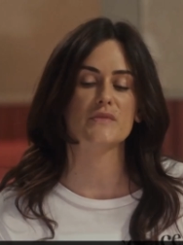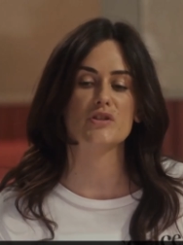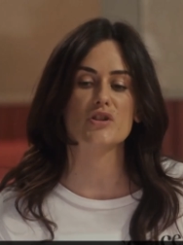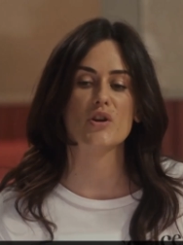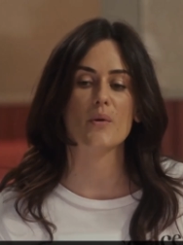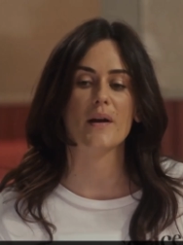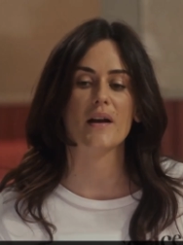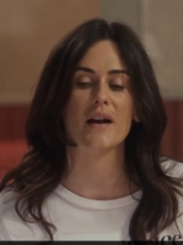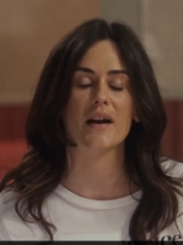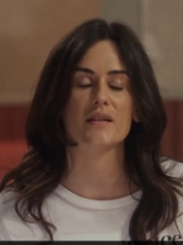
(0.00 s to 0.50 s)
It's
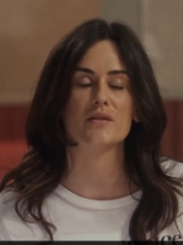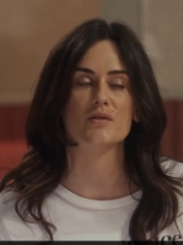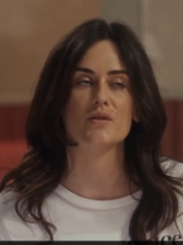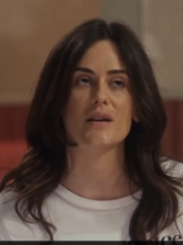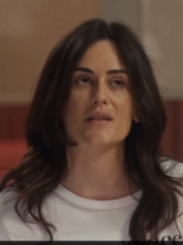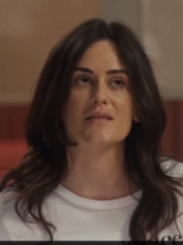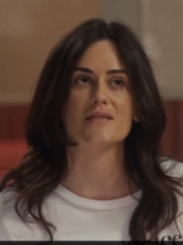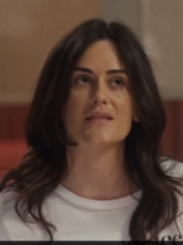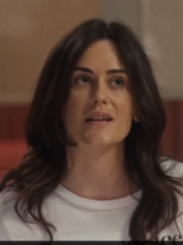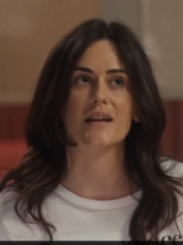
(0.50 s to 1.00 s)
you I can't
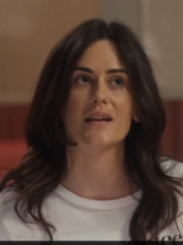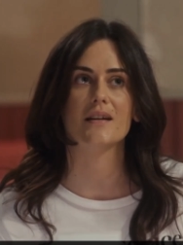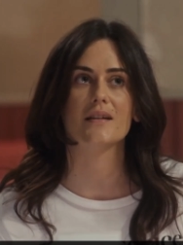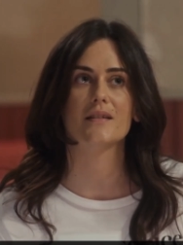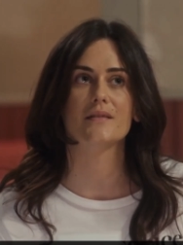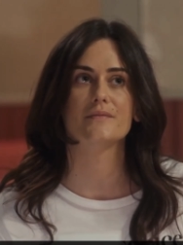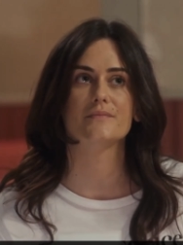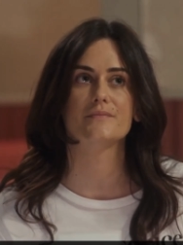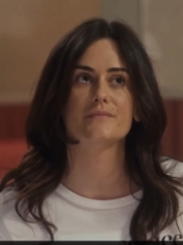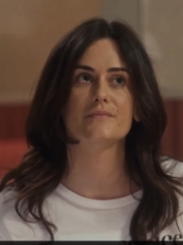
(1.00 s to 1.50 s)
trust, Nick.
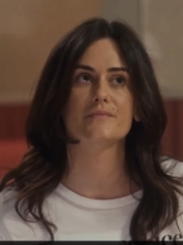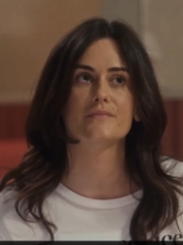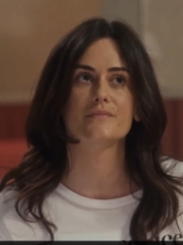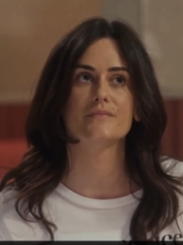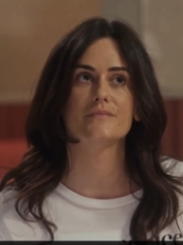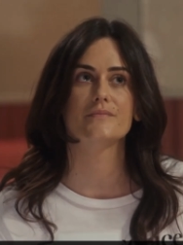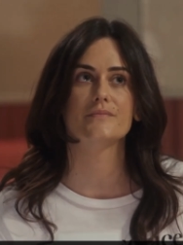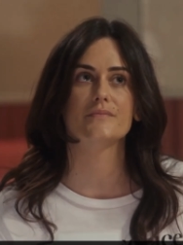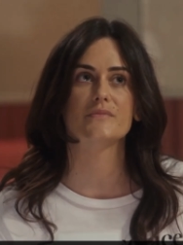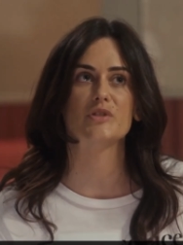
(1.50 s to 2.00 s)

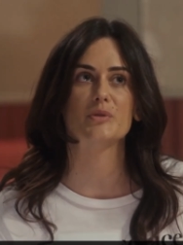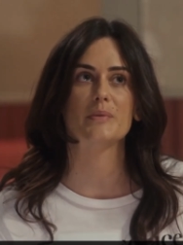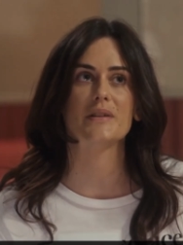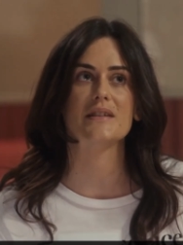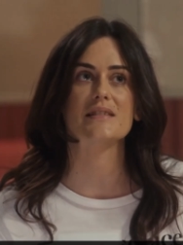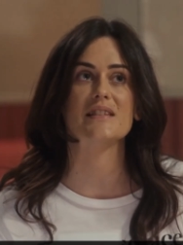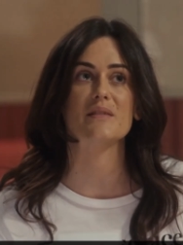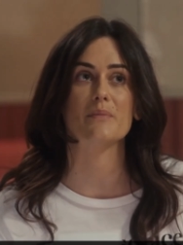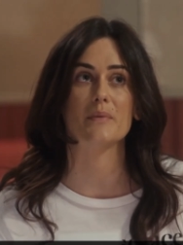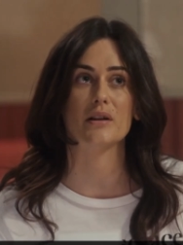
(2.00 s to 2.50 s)
Maeve. So
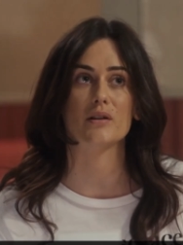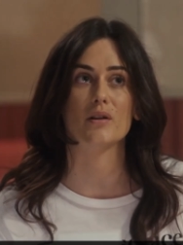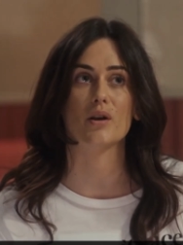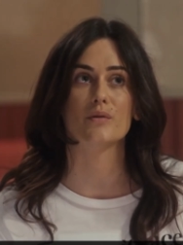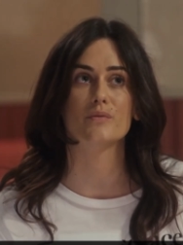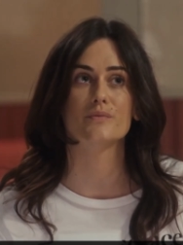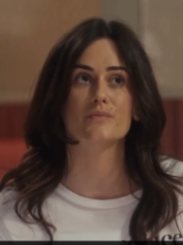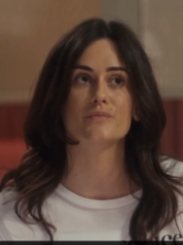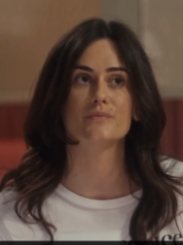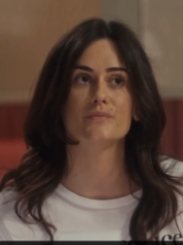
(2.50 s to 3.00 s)
please leave me
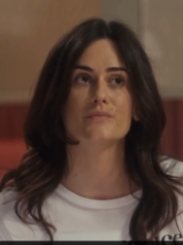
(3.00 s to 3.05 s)
alone.